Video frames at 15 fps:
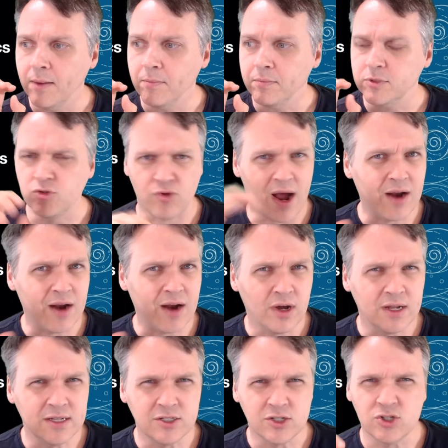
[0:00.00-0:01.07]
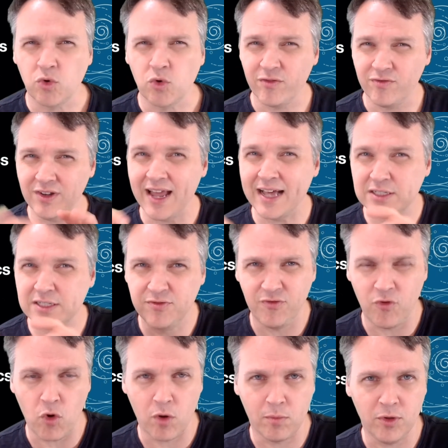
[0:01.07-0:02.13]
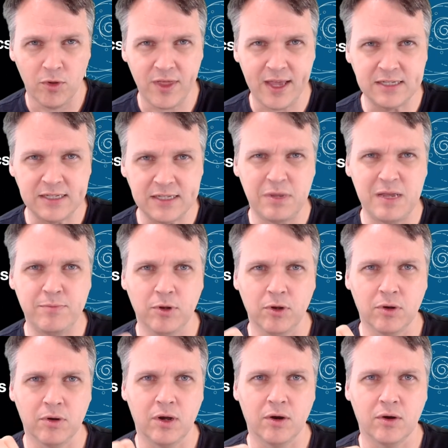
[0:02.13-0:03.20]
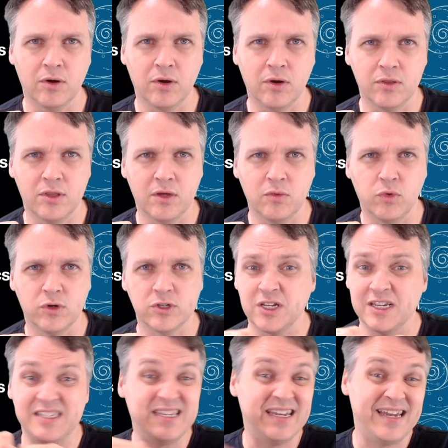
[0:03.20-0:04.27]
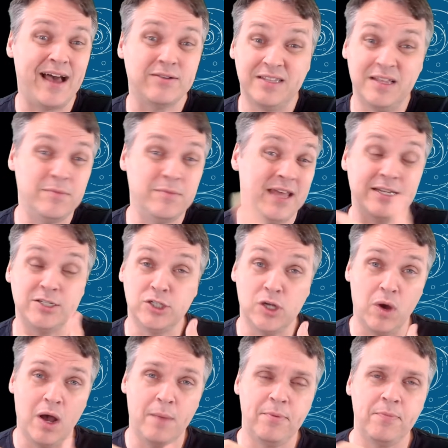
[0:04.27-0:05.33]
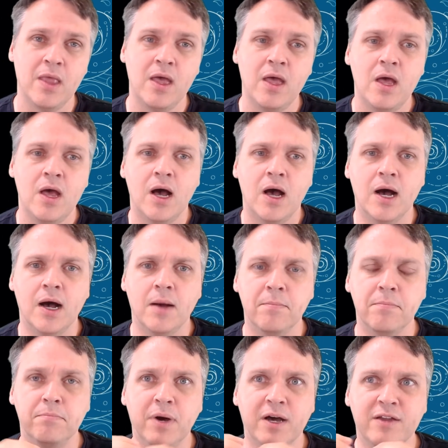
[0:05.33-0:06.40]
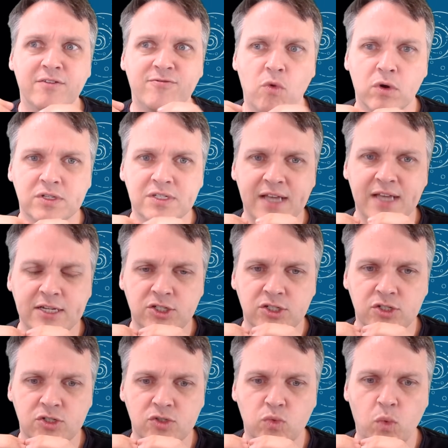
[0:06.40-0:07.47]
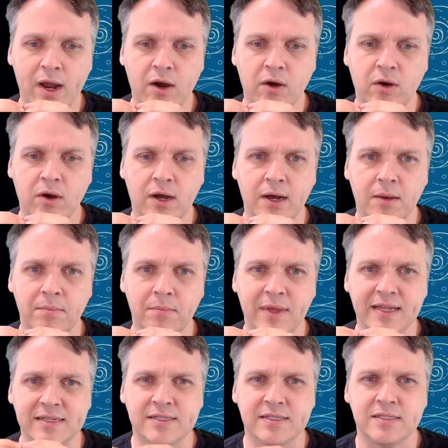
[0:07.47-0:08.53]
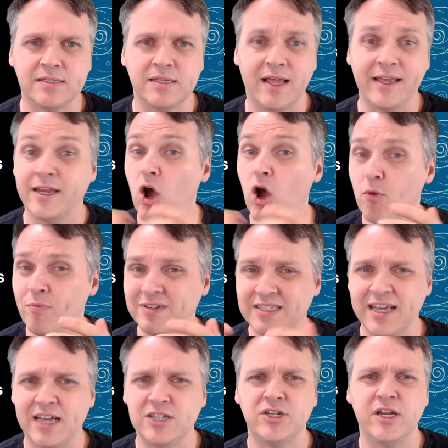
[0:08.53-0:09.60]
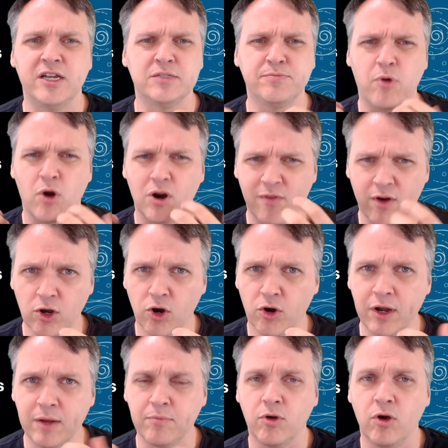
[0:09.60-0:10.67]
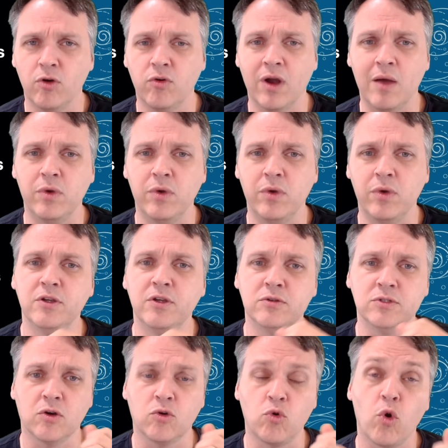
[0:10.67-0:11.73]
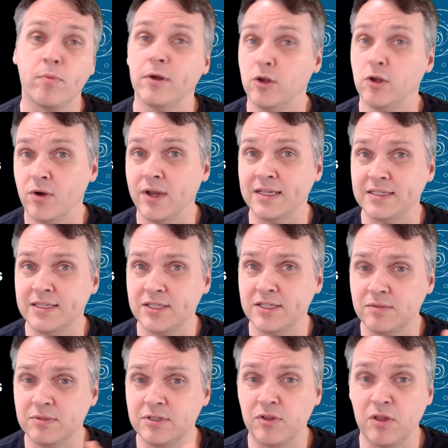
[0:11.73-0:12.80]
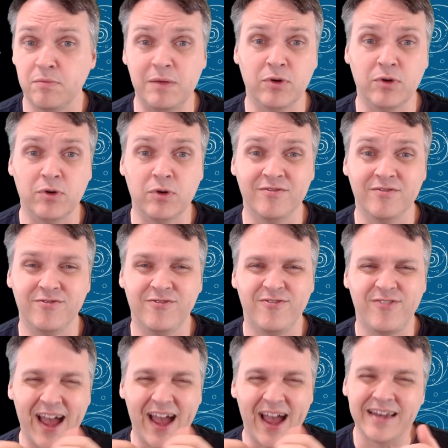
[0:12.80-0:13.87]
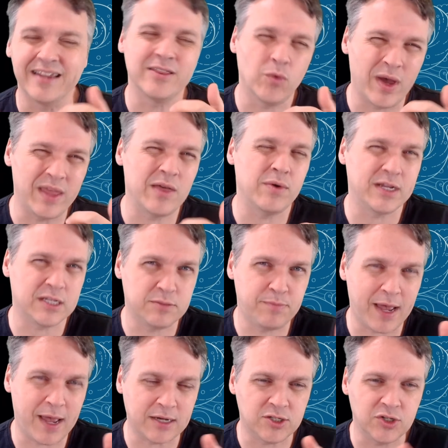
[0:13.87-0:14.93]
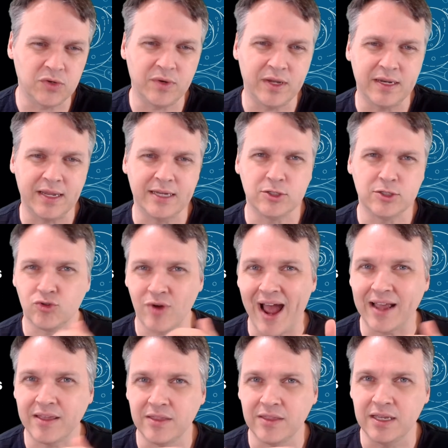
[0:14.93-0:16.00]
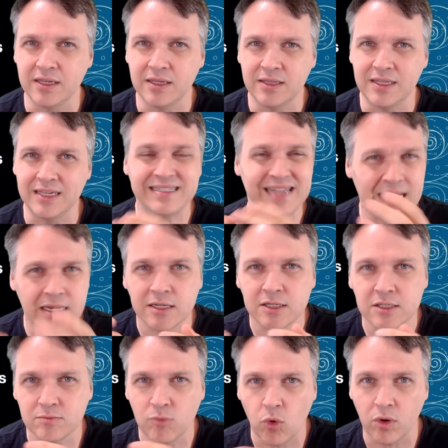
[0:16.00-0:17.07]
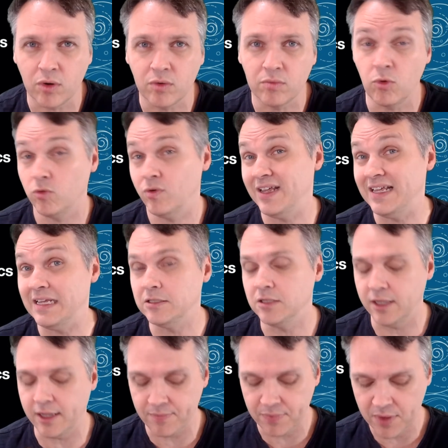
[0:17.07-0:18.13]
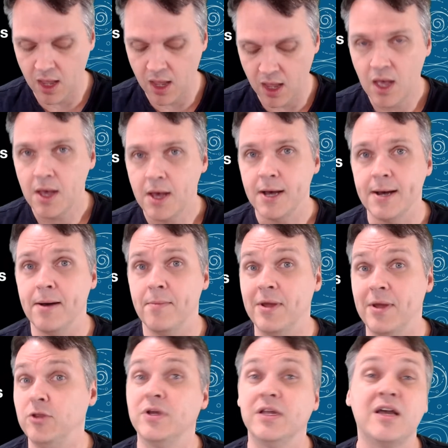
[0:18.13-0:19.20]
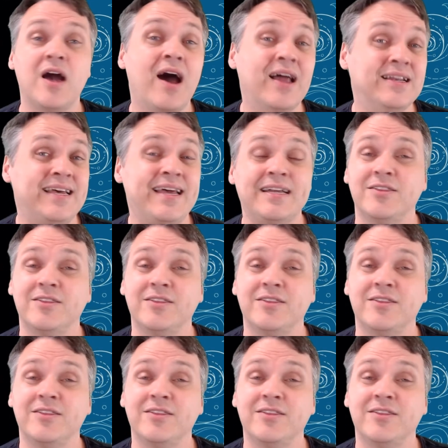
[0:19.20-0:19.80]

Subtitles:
dry runs and sort of less formal things that we're just going to send out to them and they show up. But for sessions where it's like an open session and as part of our learning program, we would use our corporate learning system so that people can find it the way they would expect to and track the attendance more easily. And you can contact the